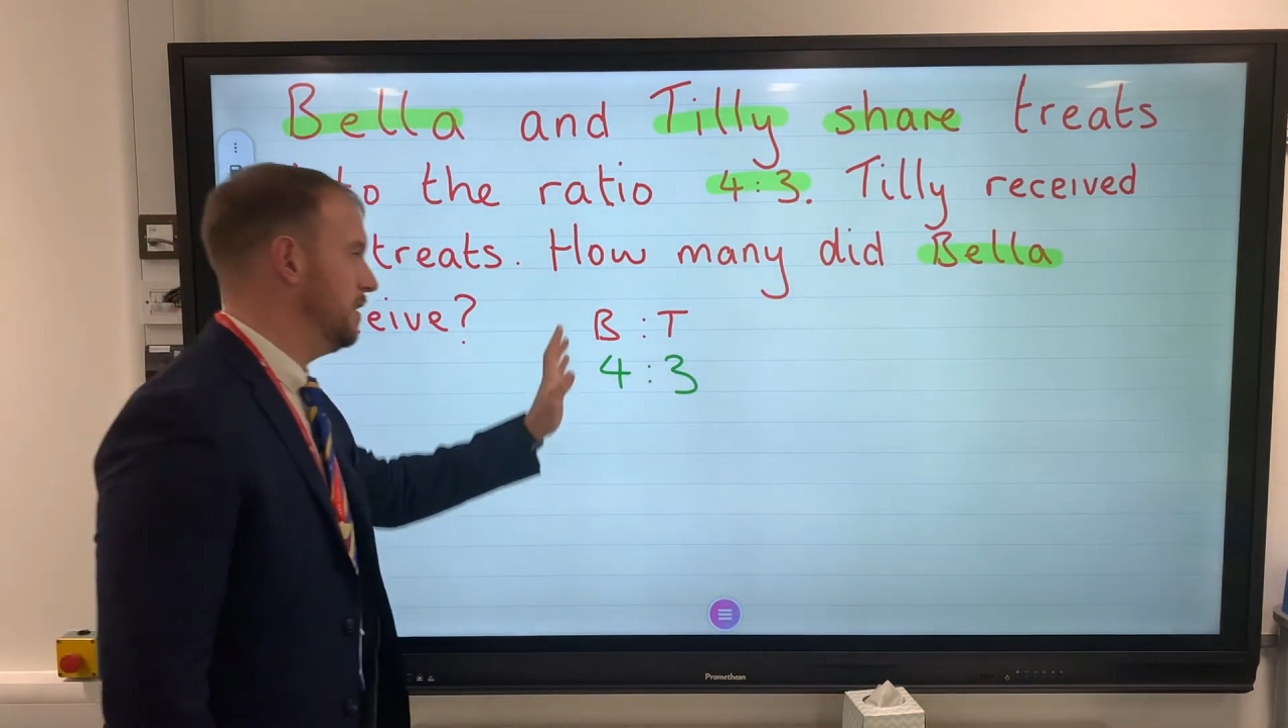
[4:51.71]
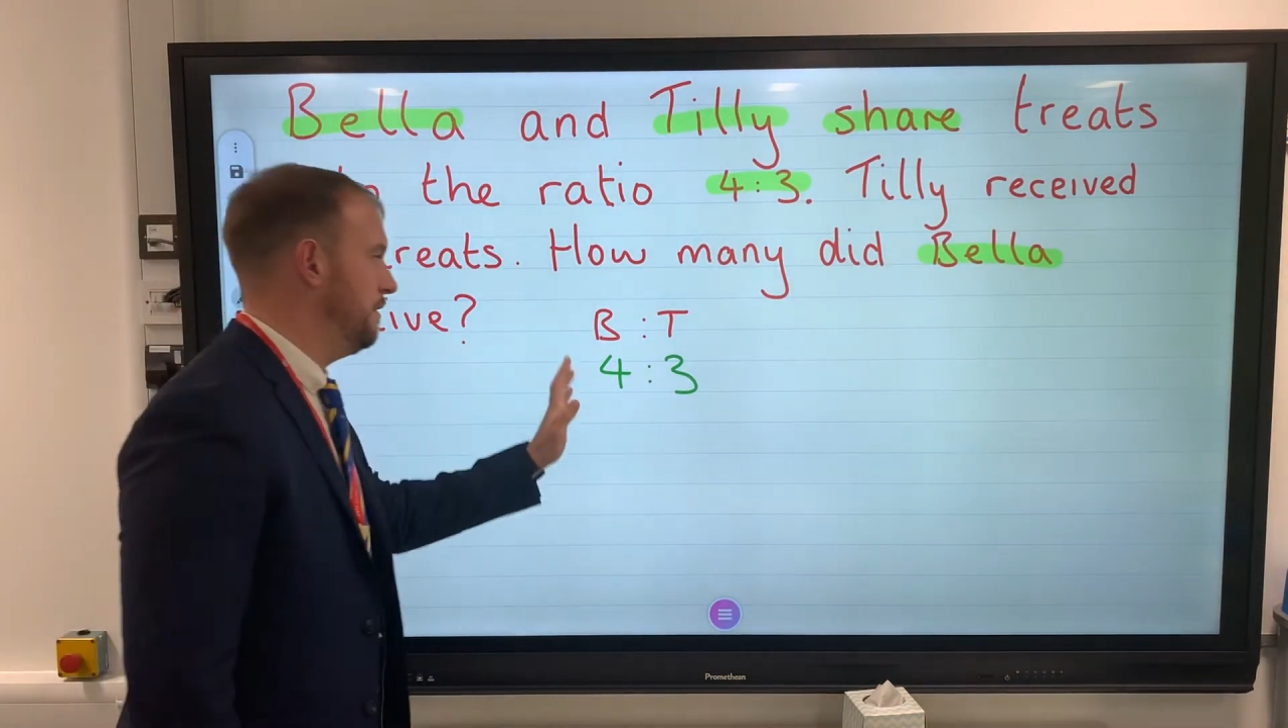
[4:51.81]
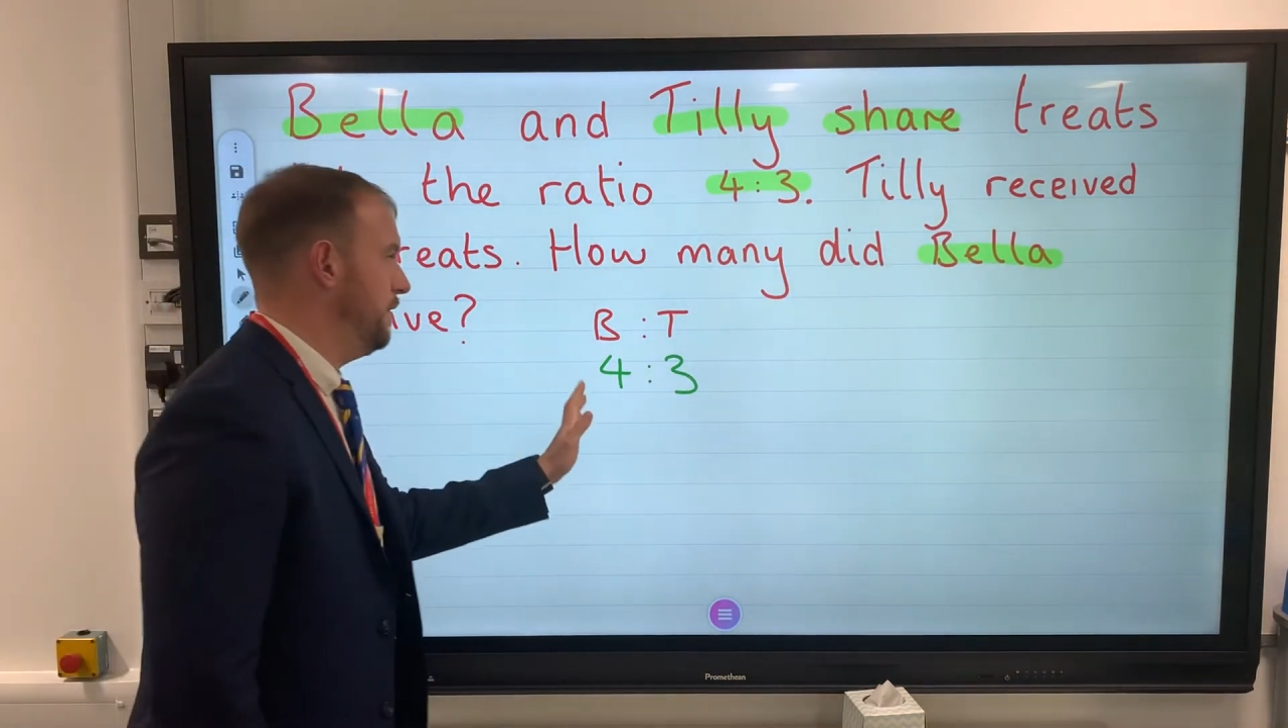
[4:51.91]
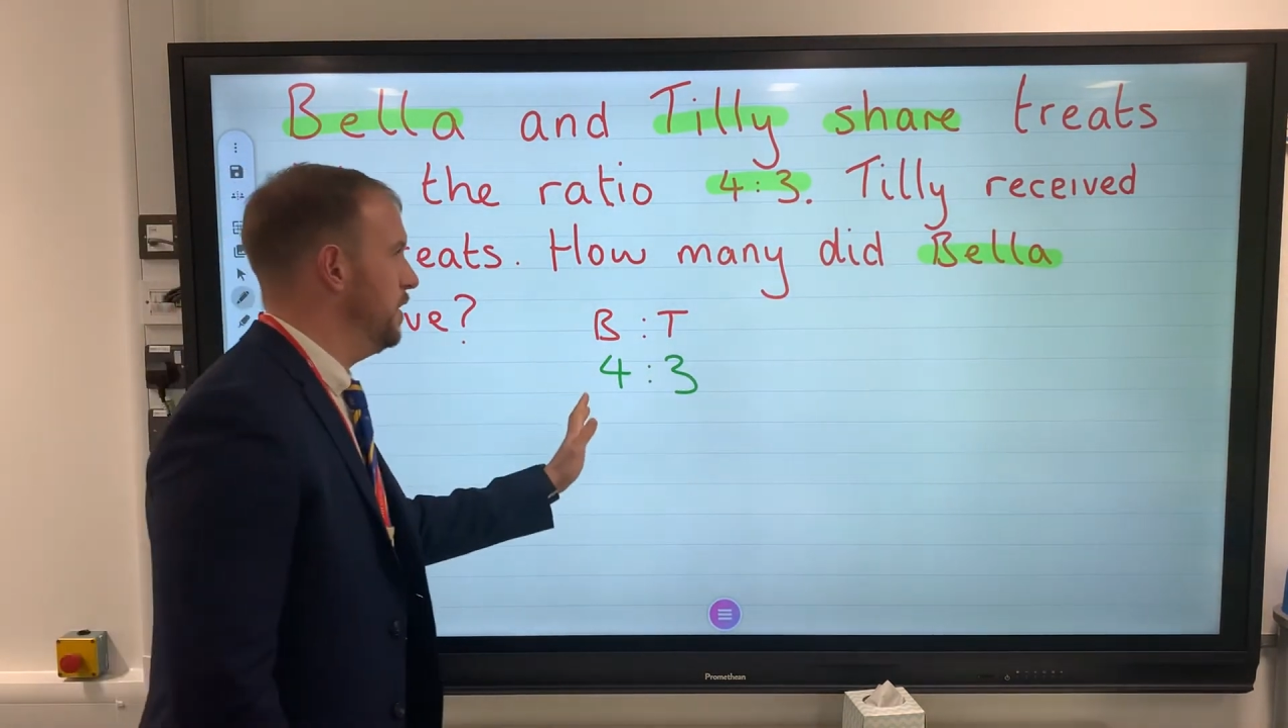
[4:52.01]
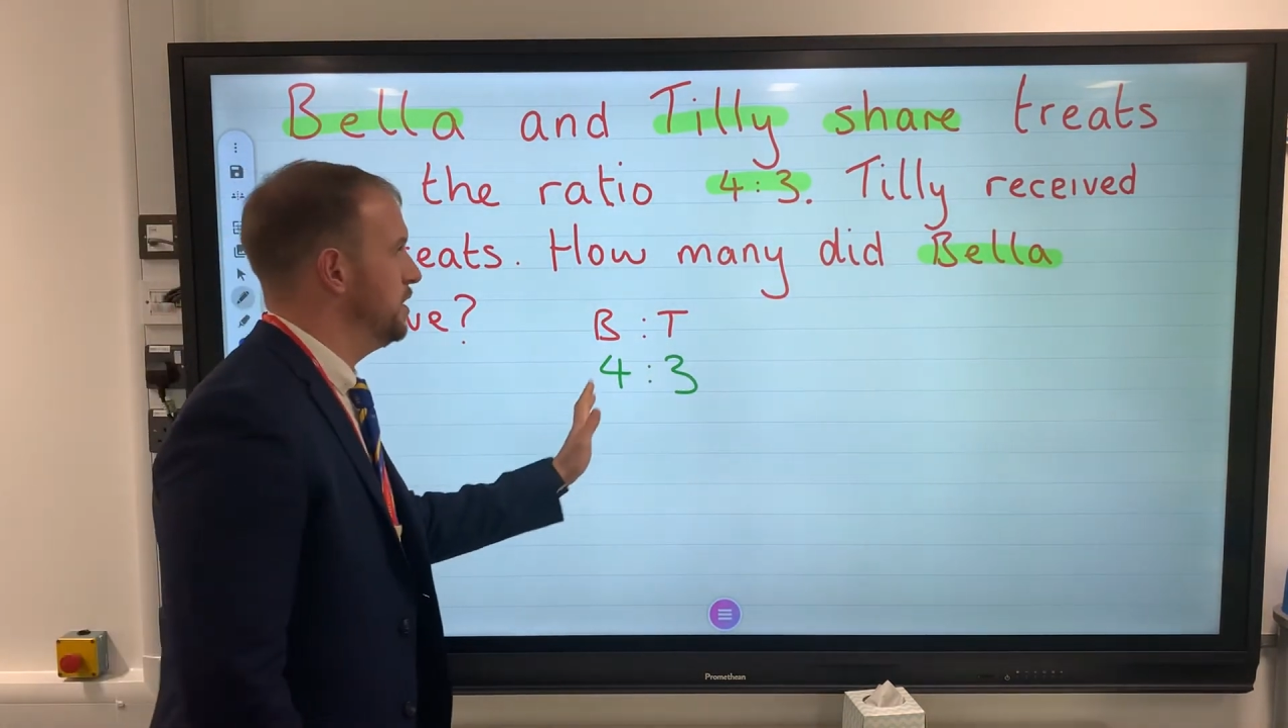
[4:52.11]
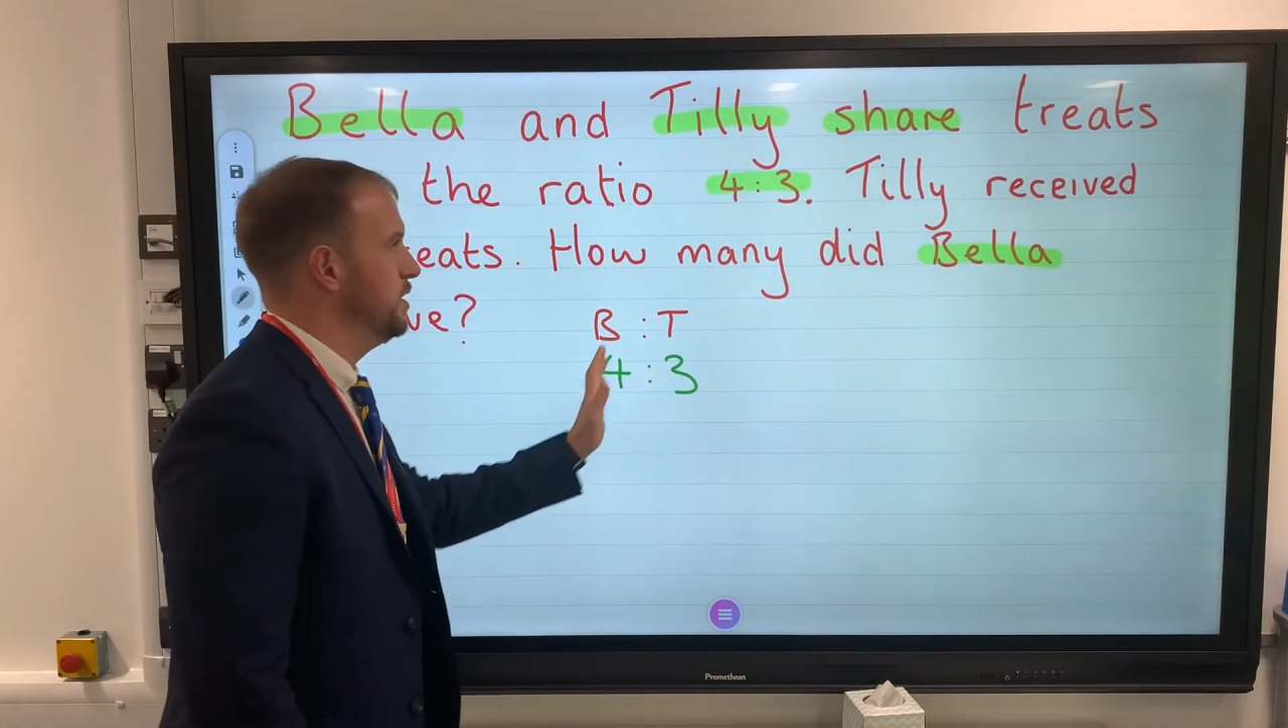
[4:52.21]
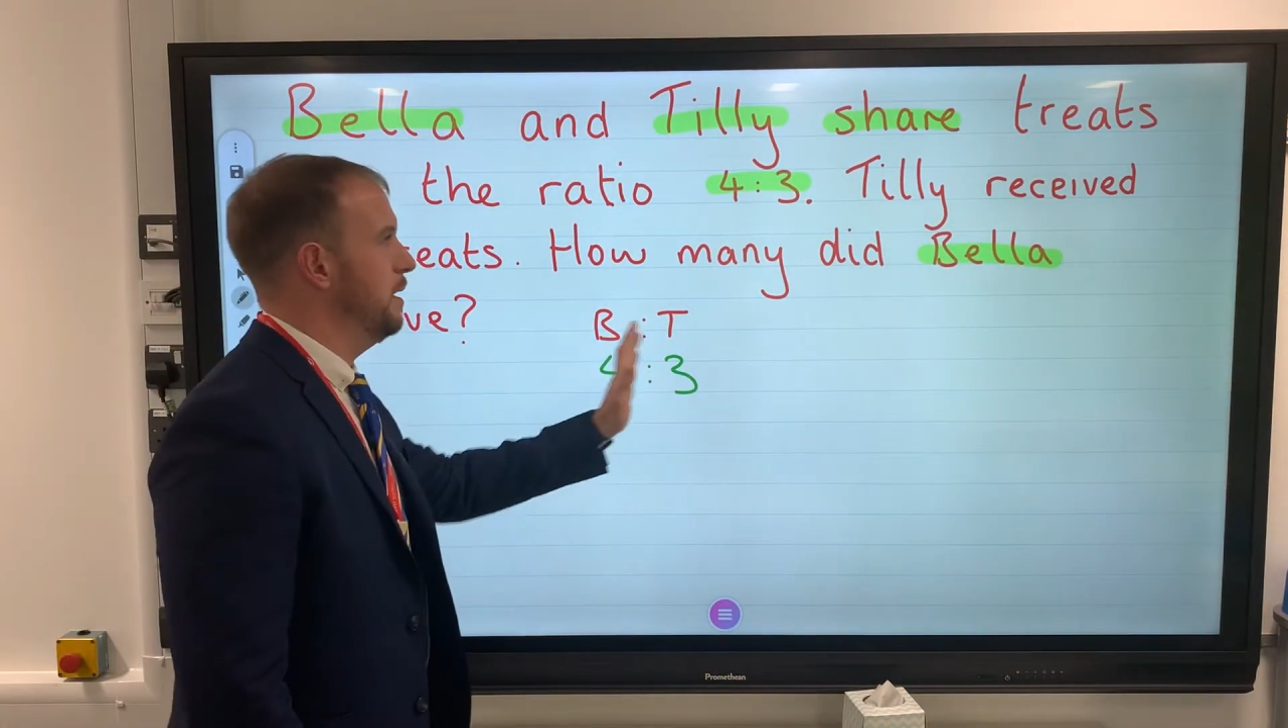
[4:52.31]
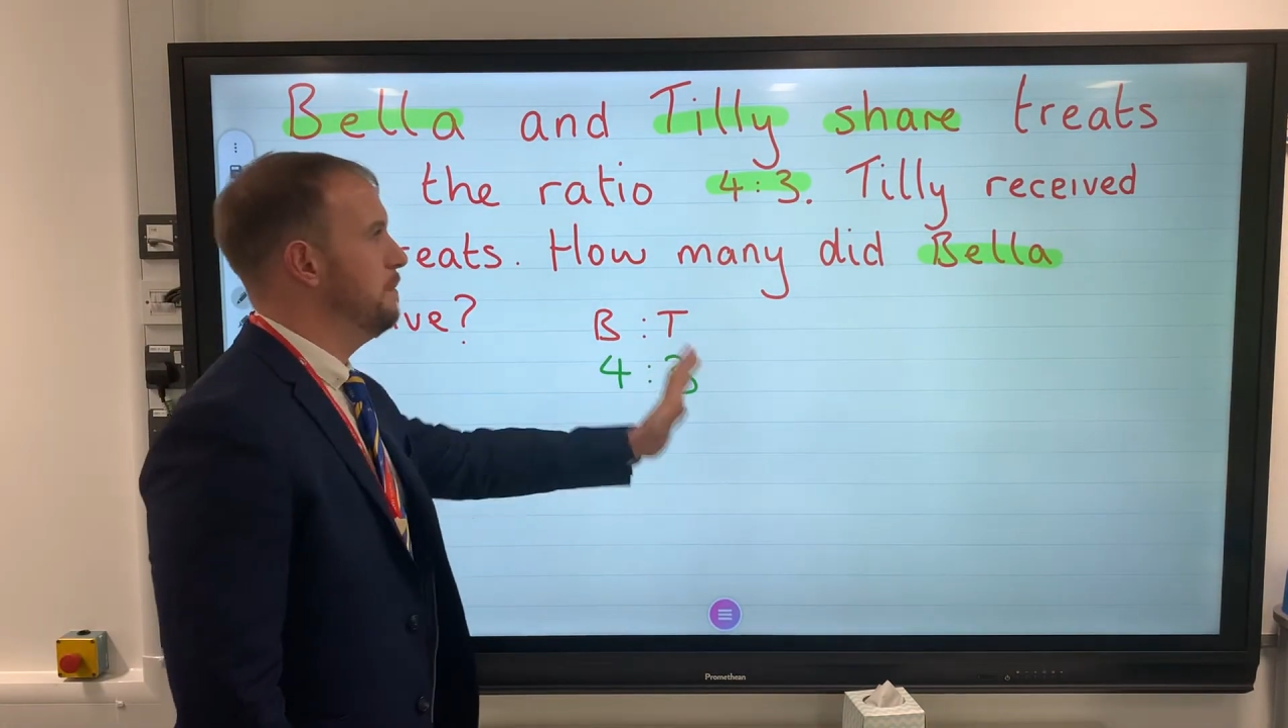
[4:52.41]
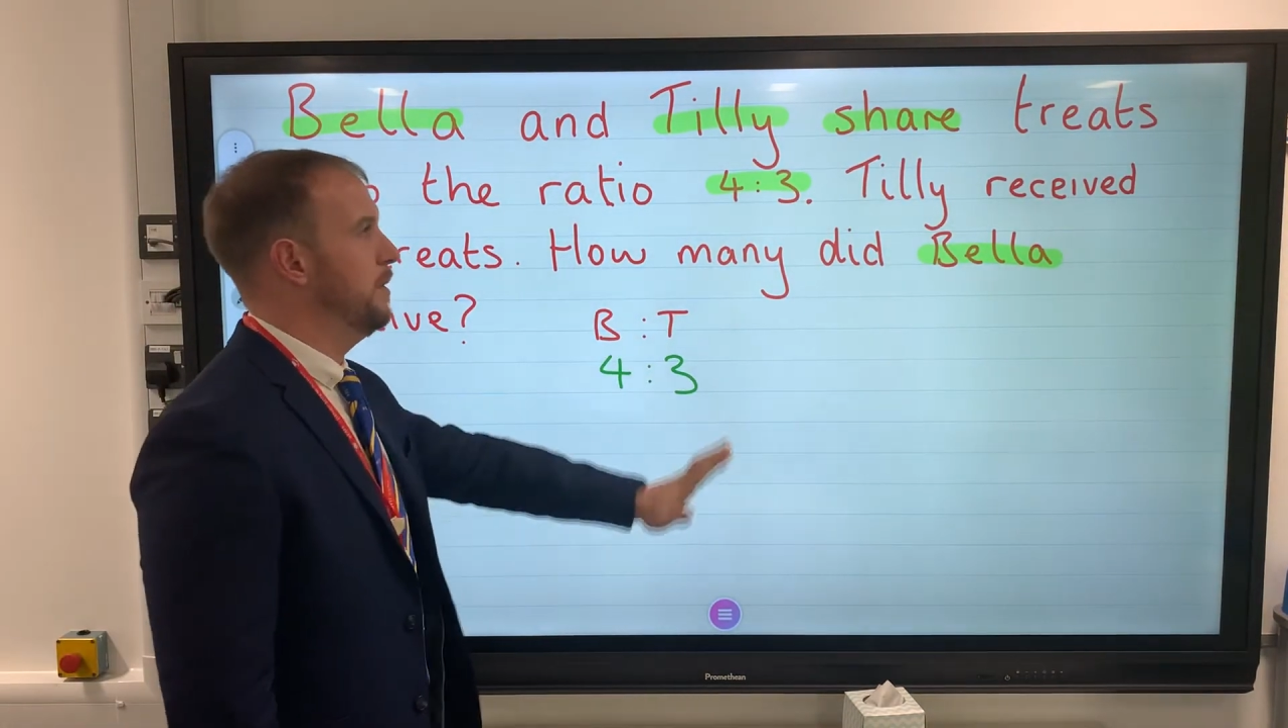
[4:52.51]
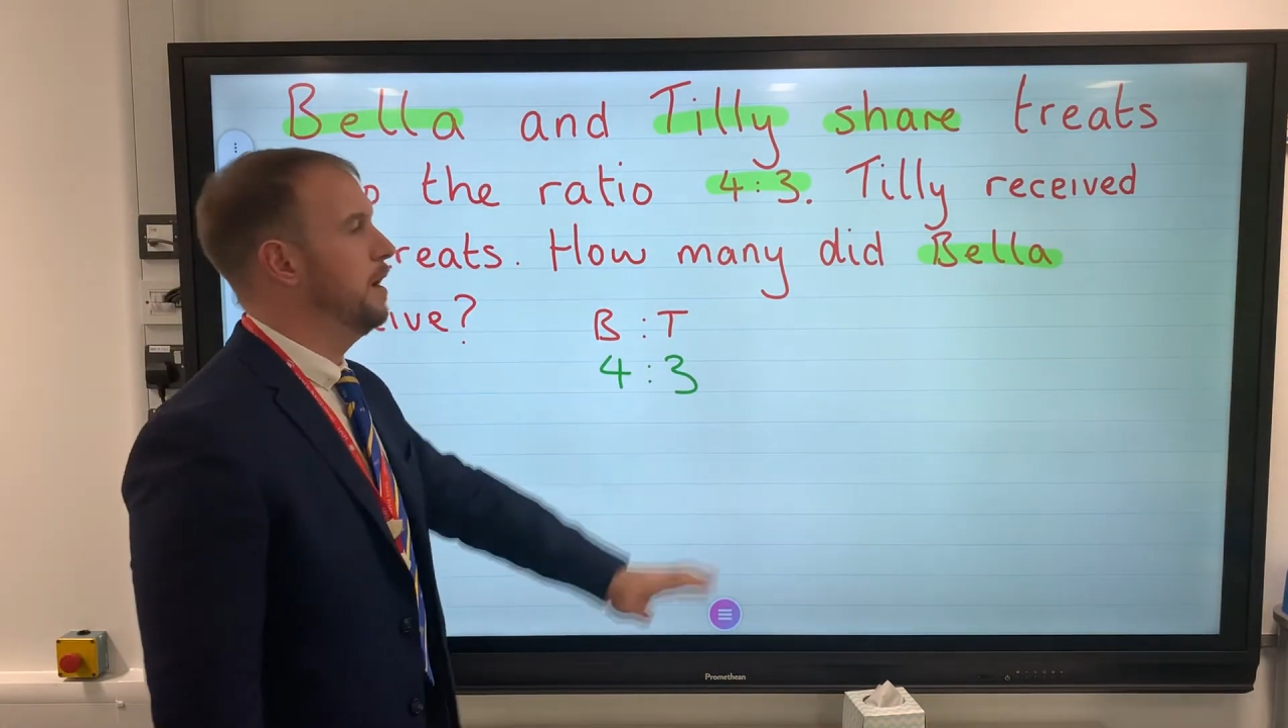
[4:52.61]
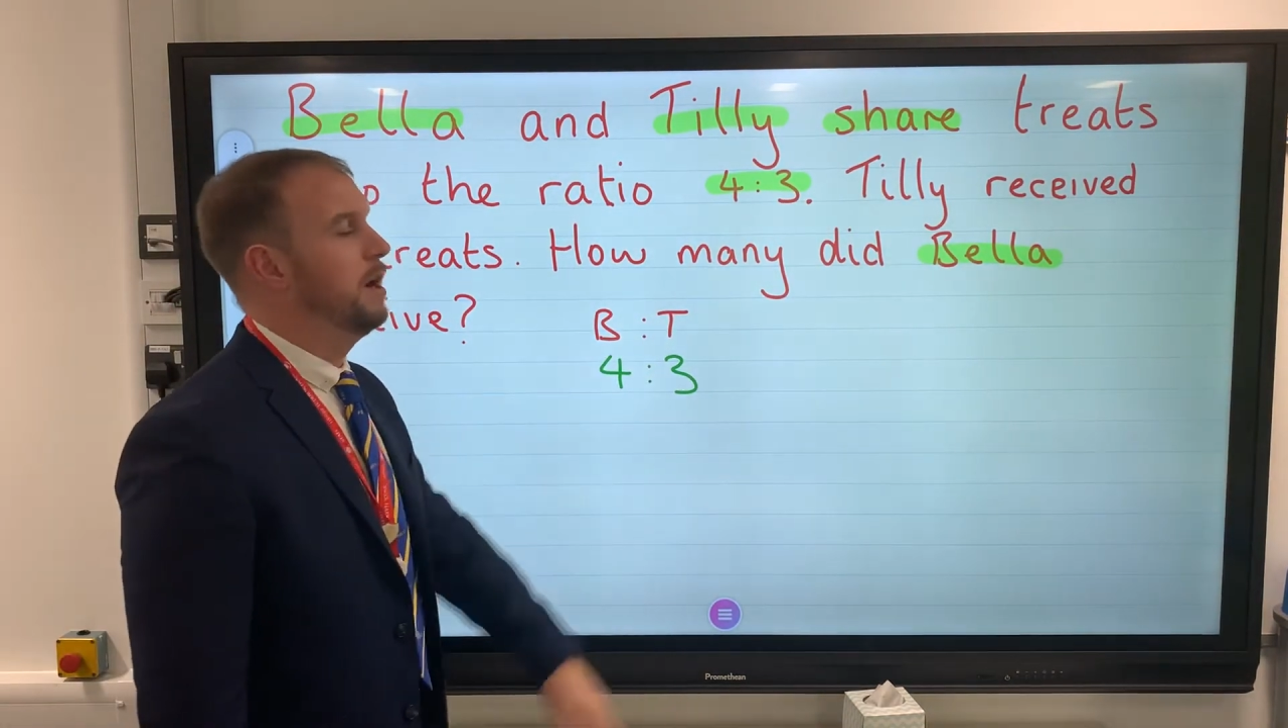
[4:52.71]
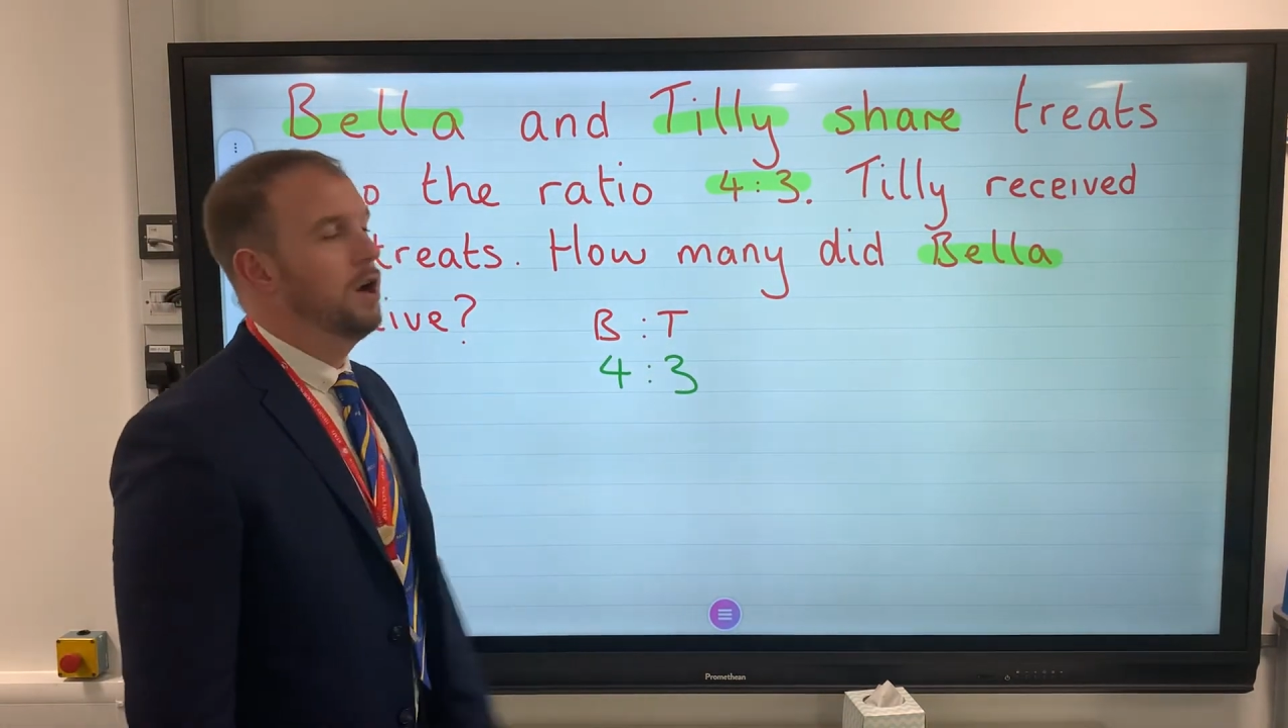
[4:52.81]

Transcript: first number